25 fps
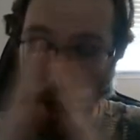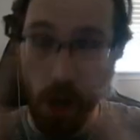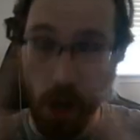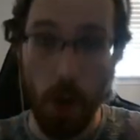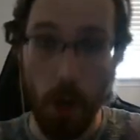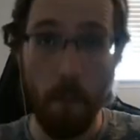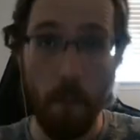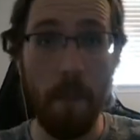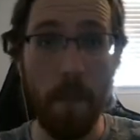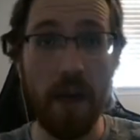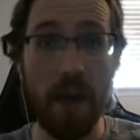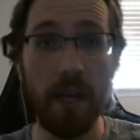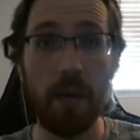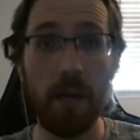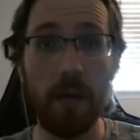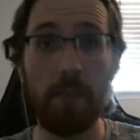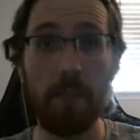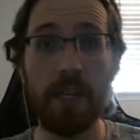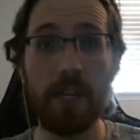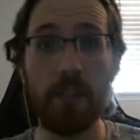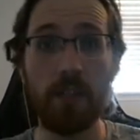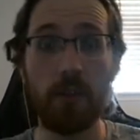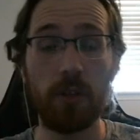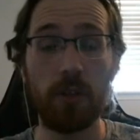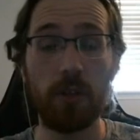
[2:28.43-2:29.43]
Mega
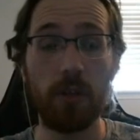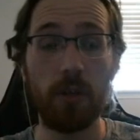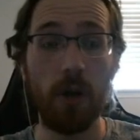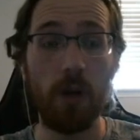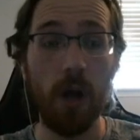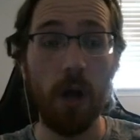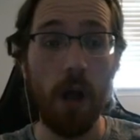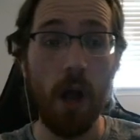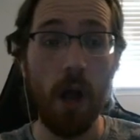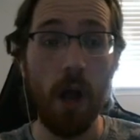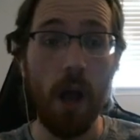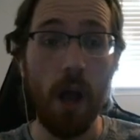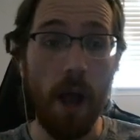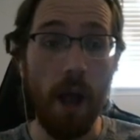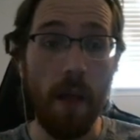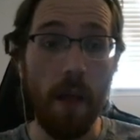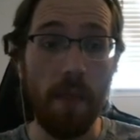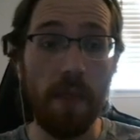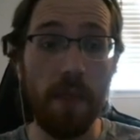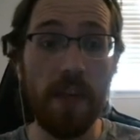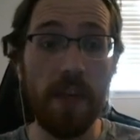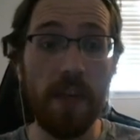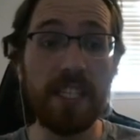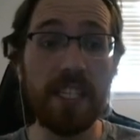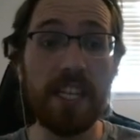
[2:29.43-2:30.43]
Beedrill,
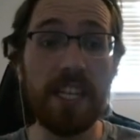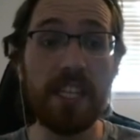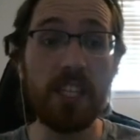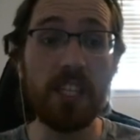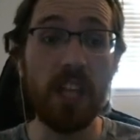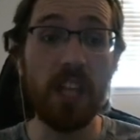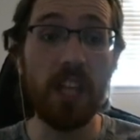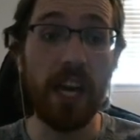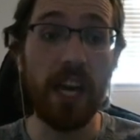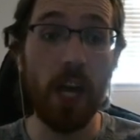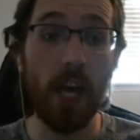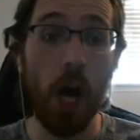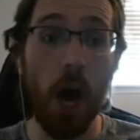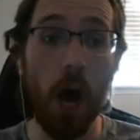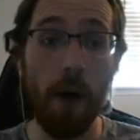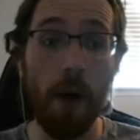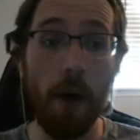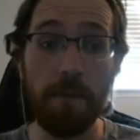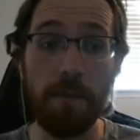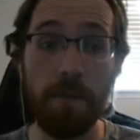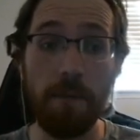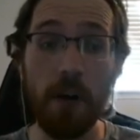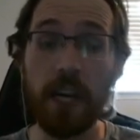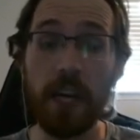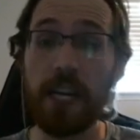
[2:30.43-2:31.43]
this is like a
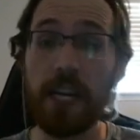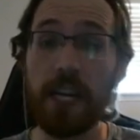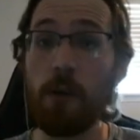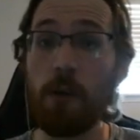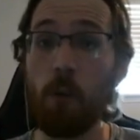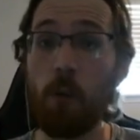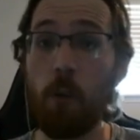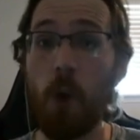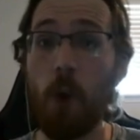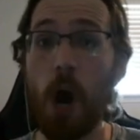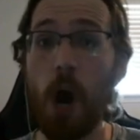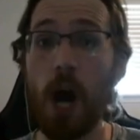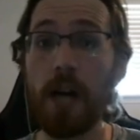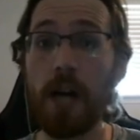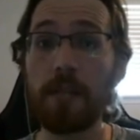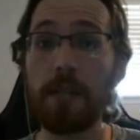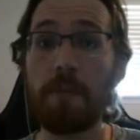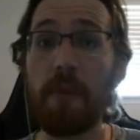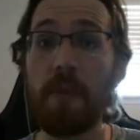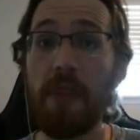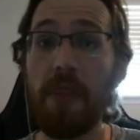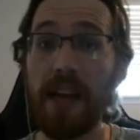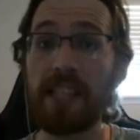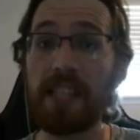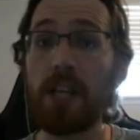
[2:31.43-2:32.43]
fucking wasp
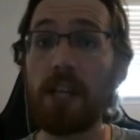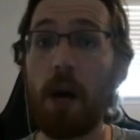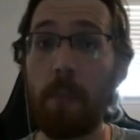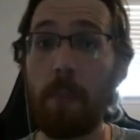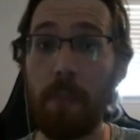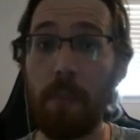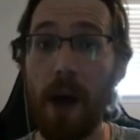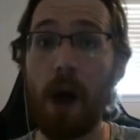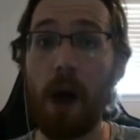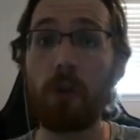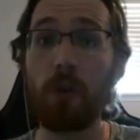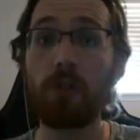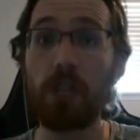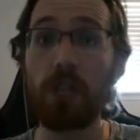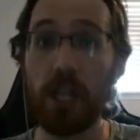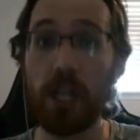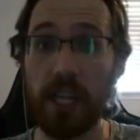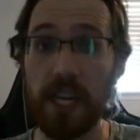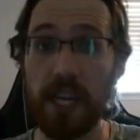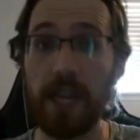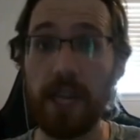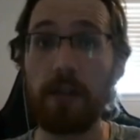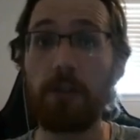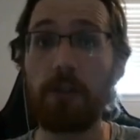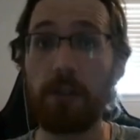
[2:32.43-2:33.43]
that's about to
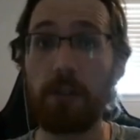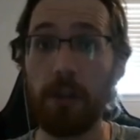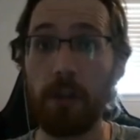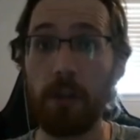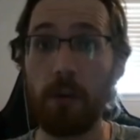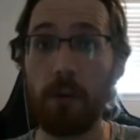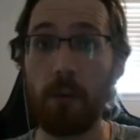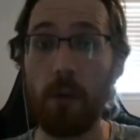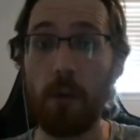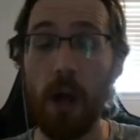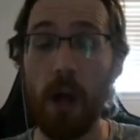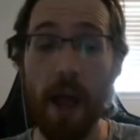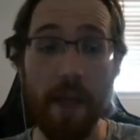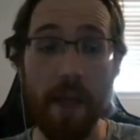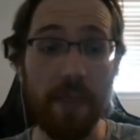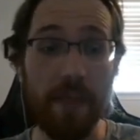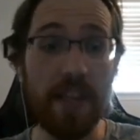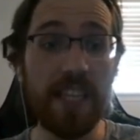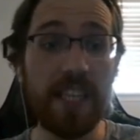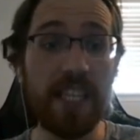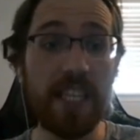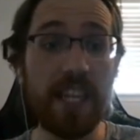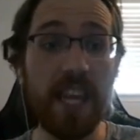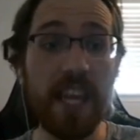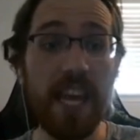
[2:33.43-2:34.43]
kill you.
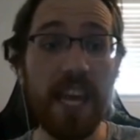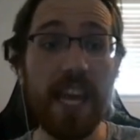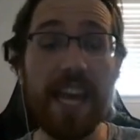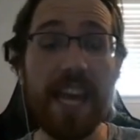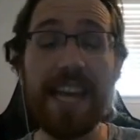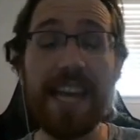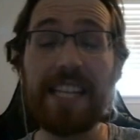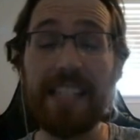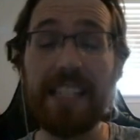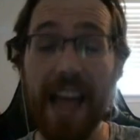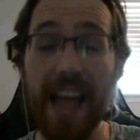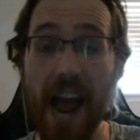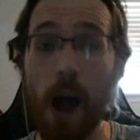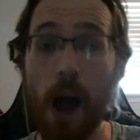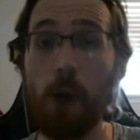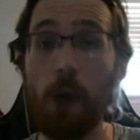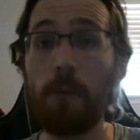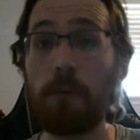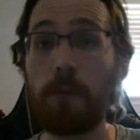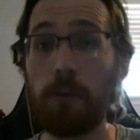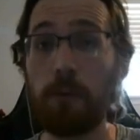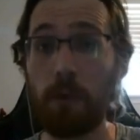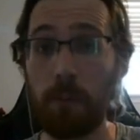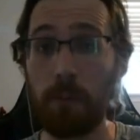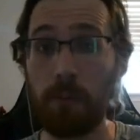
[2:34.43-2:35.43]
This thing is out
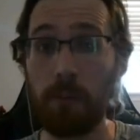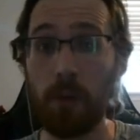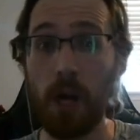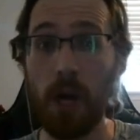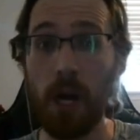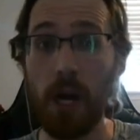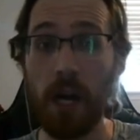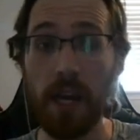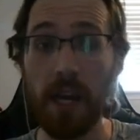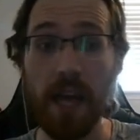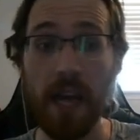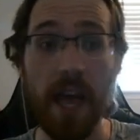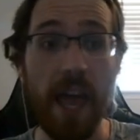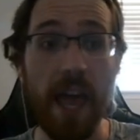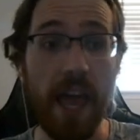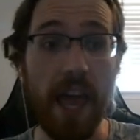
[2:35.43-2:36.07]
for blood.